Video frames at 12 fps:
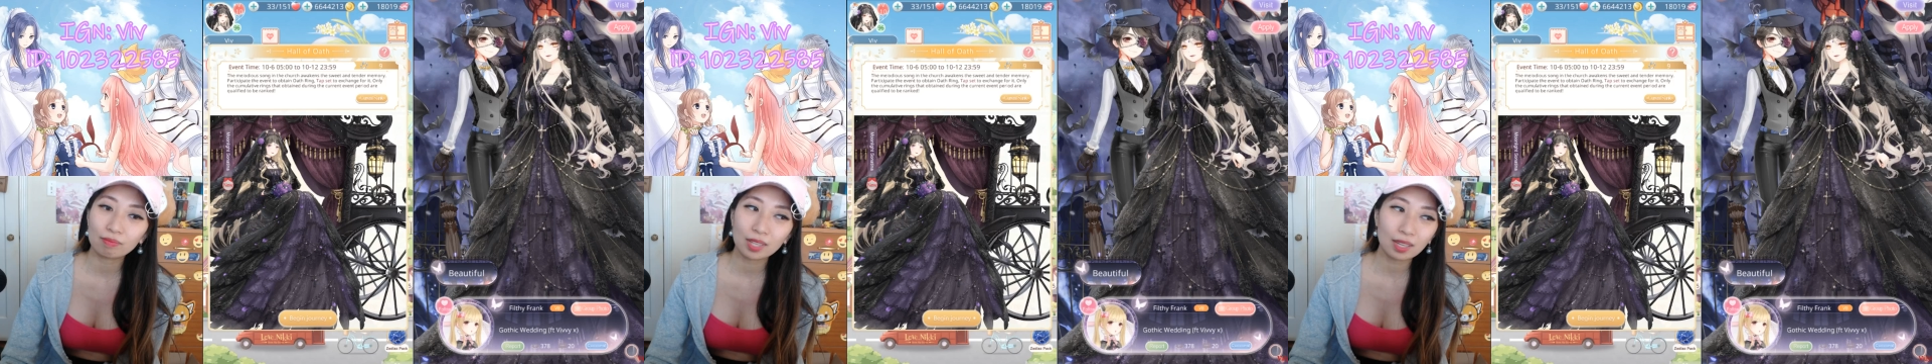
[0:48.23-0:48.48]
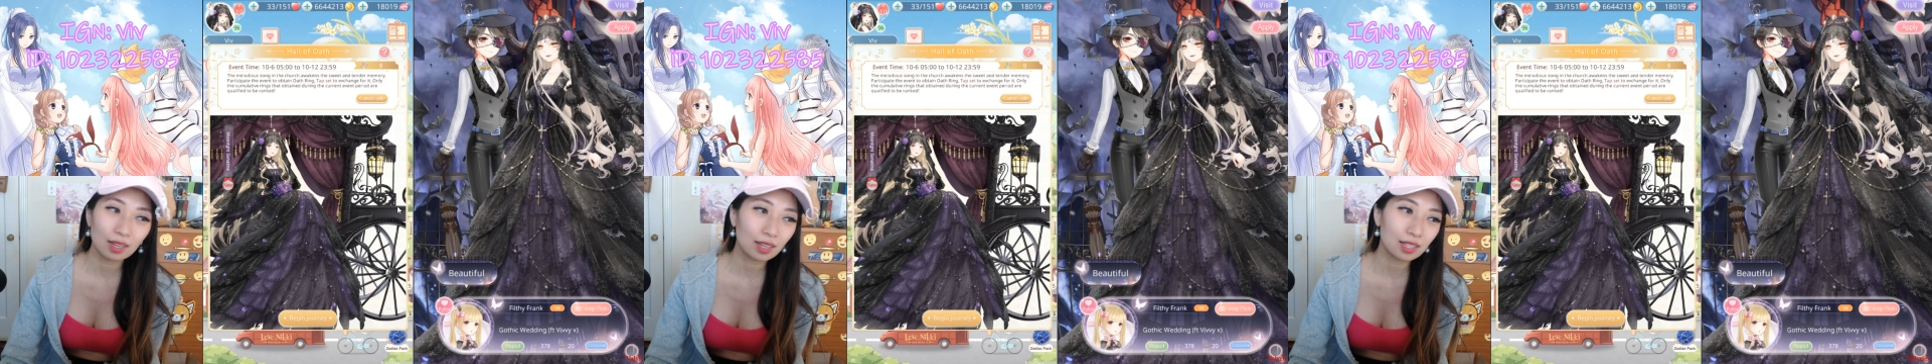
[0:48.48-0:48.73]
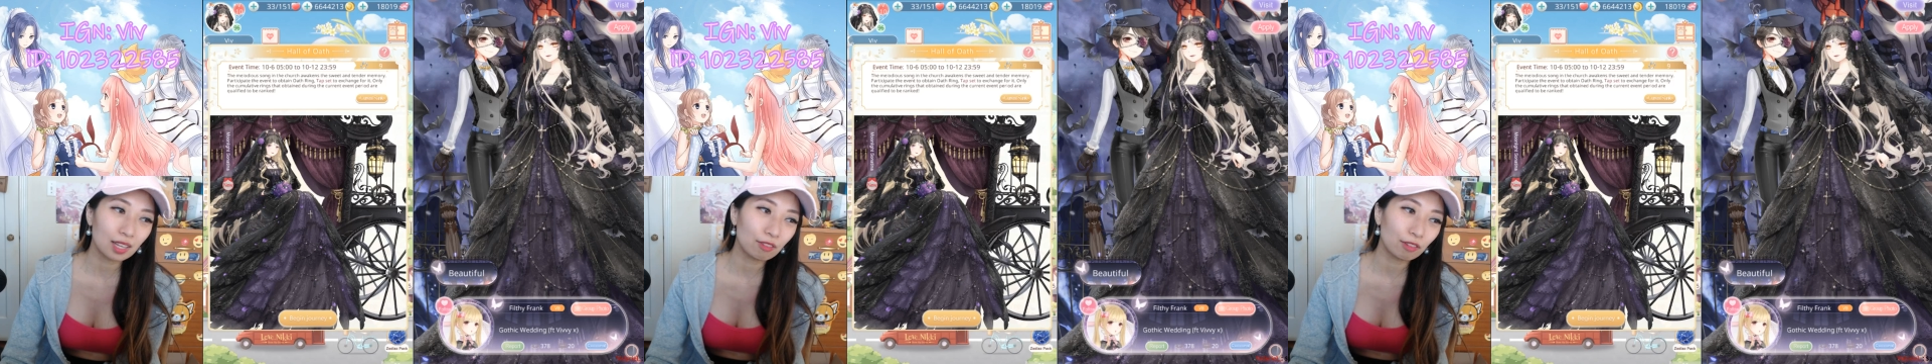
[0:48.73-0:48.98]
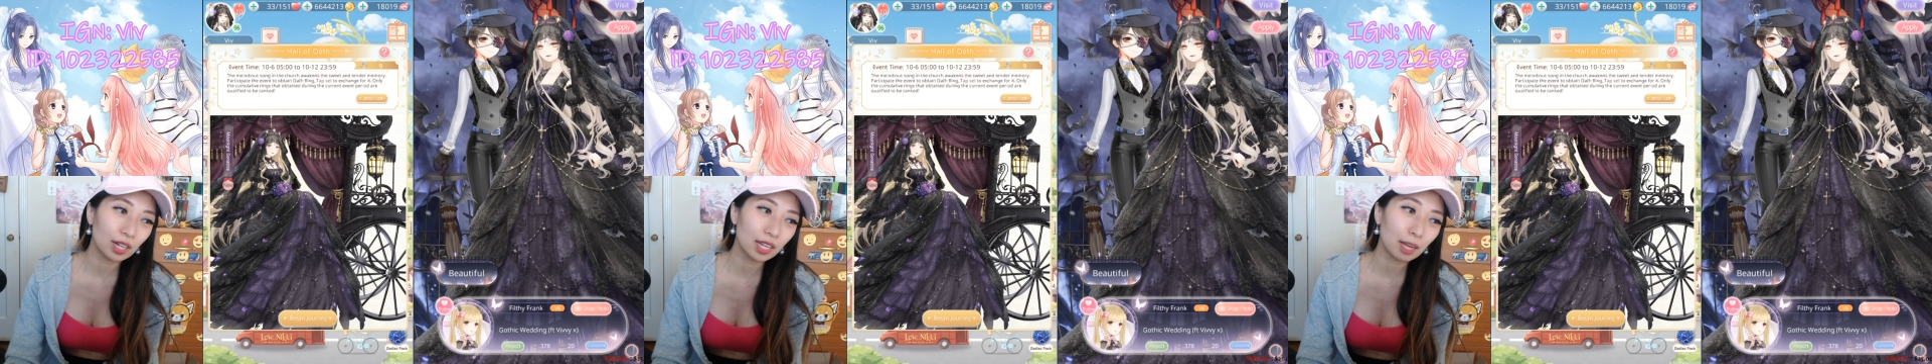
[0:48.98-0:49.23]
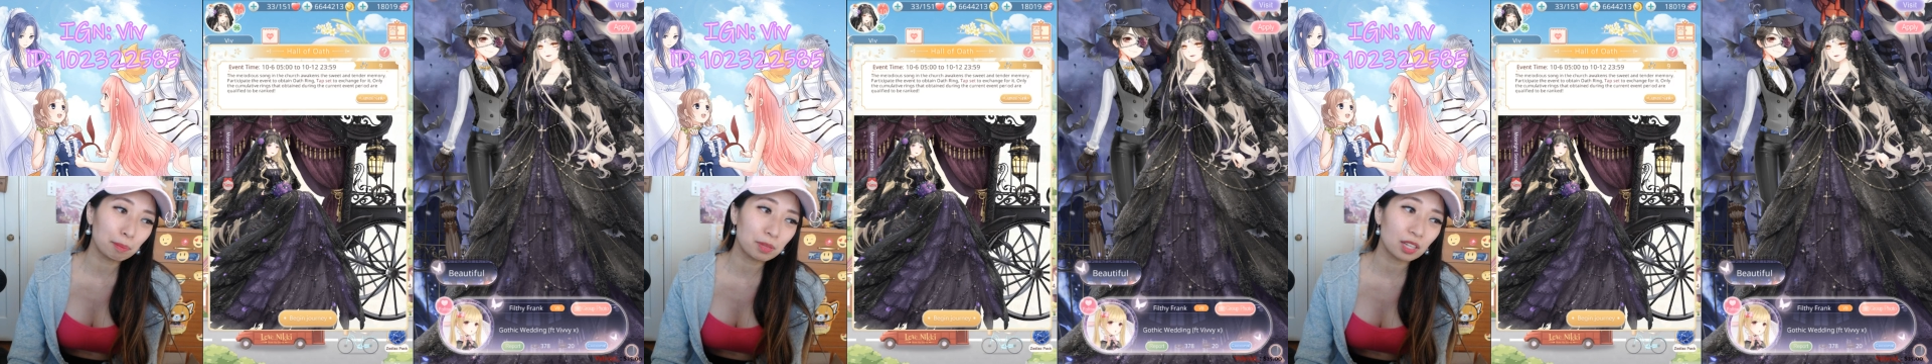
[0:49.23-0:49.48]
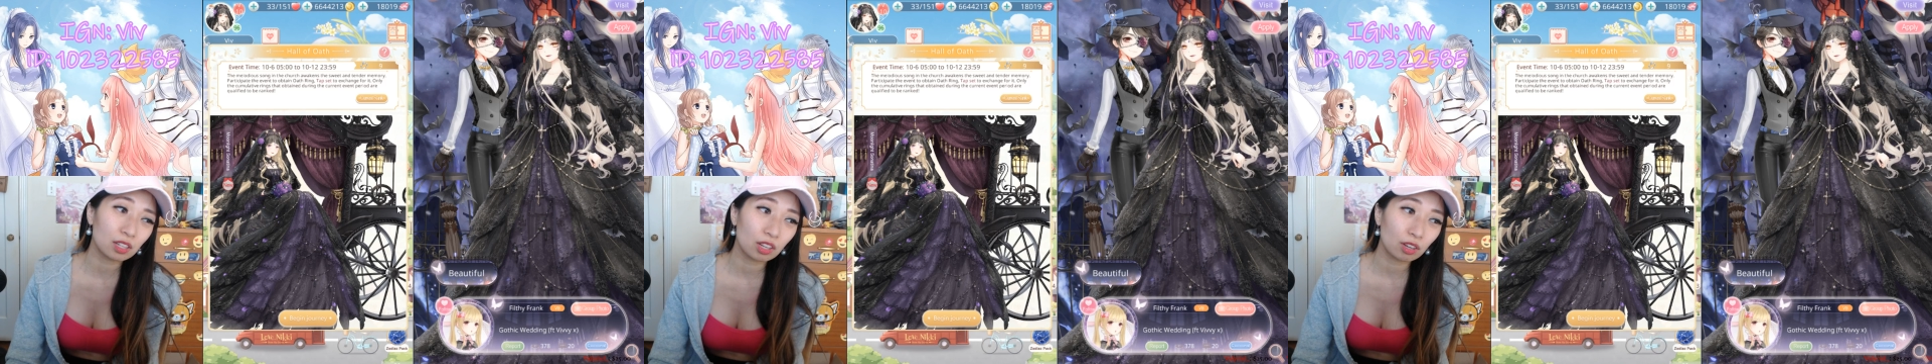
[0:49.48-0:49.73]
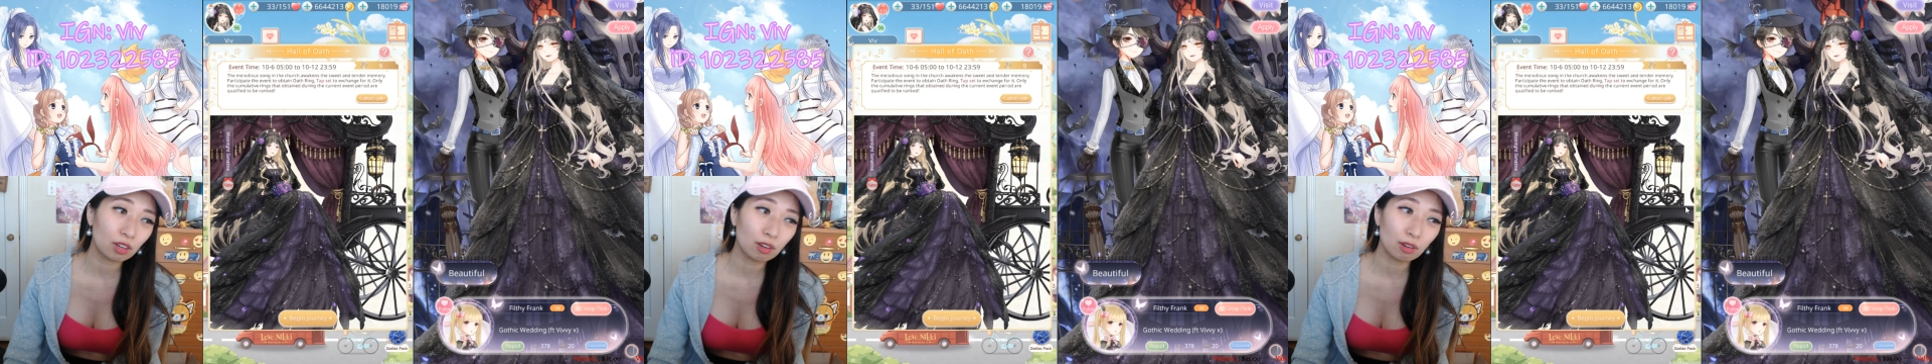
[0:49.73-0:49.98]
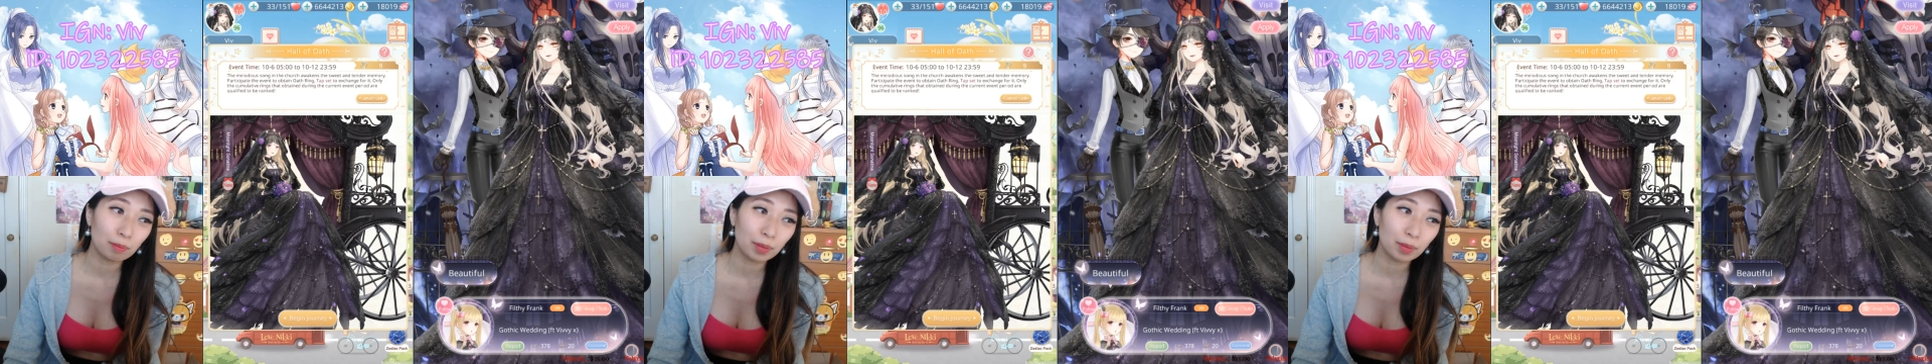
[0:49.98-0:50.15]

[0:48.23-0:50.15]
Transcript: it's uh, really up to you,